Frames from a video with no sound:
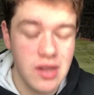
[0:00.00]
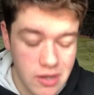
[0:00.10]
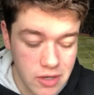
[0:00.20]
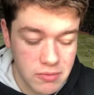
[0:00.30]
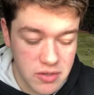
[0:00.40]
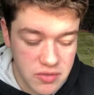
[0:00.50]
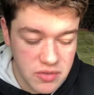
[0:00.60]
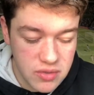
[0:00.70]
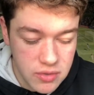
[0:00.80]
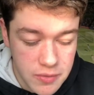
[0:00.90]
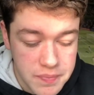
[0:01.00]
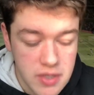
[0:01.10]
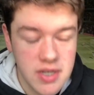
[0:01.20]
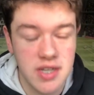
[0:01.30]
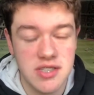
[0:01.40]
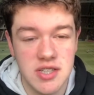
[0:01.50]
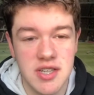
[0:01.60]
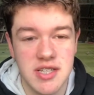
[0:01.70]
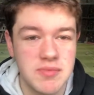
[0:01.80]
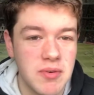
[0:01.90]
I would have thought. So
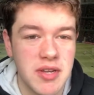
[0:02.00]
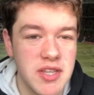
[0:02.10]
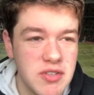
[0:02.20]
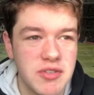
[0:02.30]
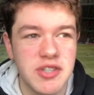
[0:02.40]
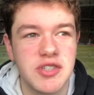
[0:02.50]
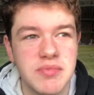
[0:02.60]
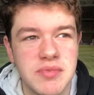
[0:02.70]
that's probably, he's not really